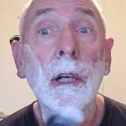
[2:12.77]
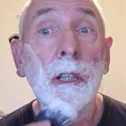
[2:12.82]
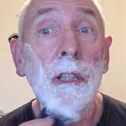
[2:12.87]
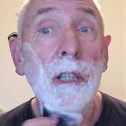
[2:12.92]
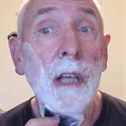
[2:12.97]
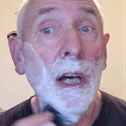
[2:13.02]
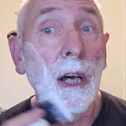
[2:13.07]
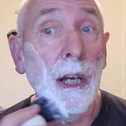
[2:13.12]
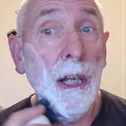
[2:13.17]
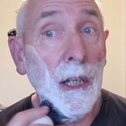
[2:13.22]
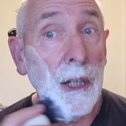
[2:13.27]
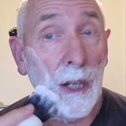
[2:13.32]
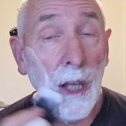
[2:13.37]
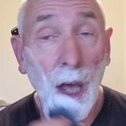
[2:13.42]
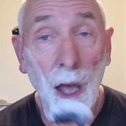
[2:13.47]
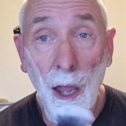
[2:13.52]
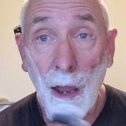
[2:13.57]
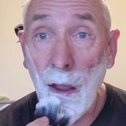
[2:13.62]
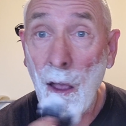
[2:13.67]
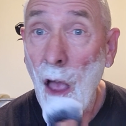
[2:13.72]
to
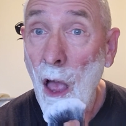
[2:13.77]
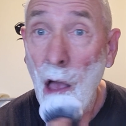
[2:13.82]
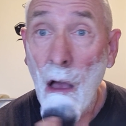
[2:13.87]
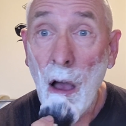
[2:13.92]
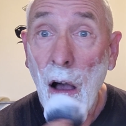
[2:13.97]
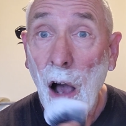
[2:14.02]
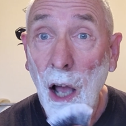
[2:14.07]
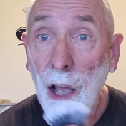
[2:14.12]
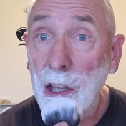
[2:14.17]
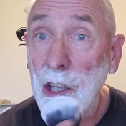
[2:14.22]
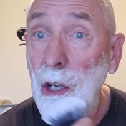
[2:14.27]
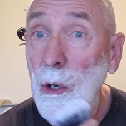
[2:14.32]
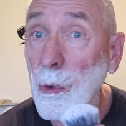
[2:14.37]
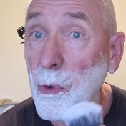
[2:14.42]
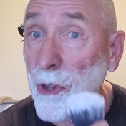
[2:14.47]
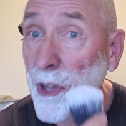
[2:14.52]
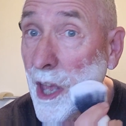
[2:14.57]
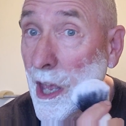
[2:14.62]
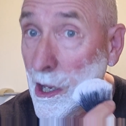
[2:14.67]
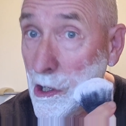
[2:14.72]
8K, I kill
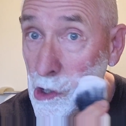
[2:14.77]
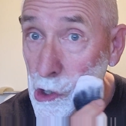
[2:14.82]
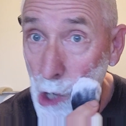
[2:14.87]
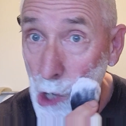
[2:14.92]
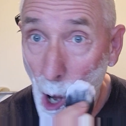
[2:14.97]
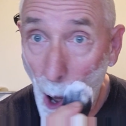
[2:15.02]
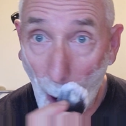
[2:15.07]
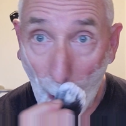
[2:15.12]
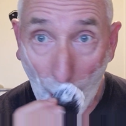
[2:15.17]
the edge